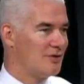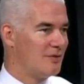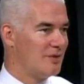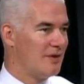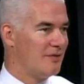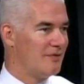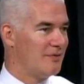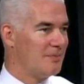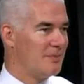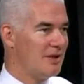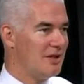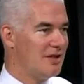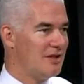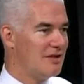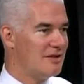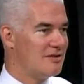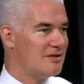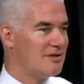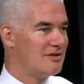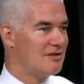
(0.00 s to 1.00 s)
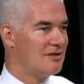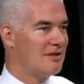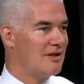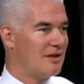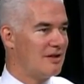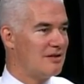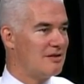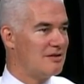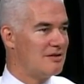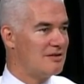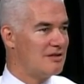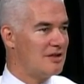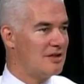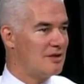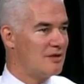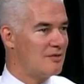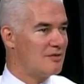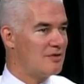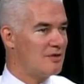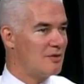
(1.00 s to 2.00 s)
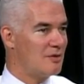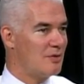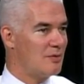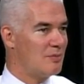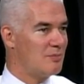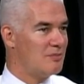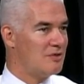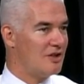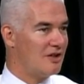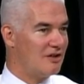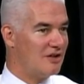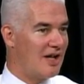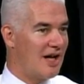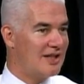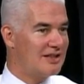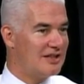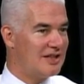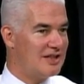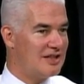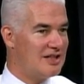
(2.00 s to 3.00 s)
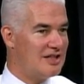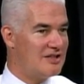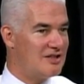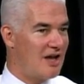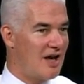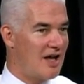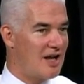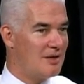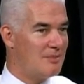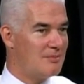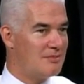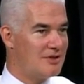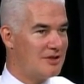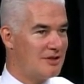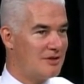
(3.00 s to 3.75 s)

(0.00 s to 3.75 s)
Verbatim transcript: away from kids and you know so neglecting these items.